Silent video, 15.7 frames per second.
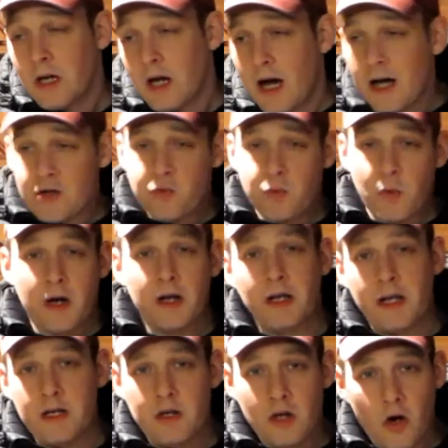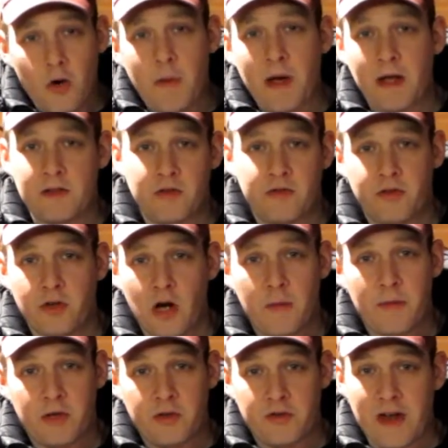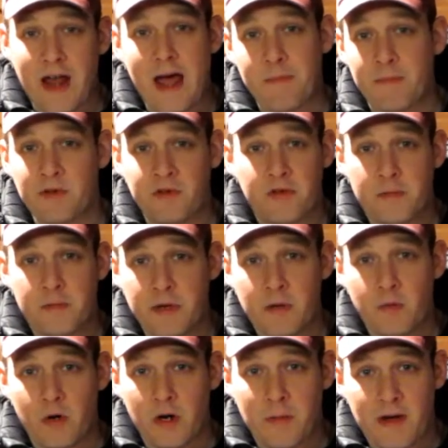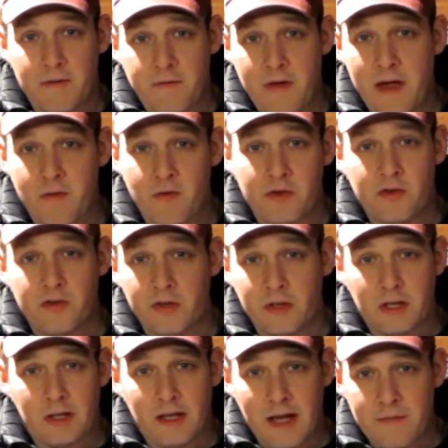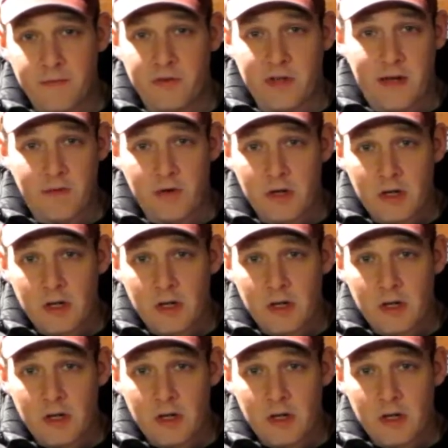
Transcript: I just want to let you know about this cigar because it happens to be one of my favorites. It's a little lifesaver.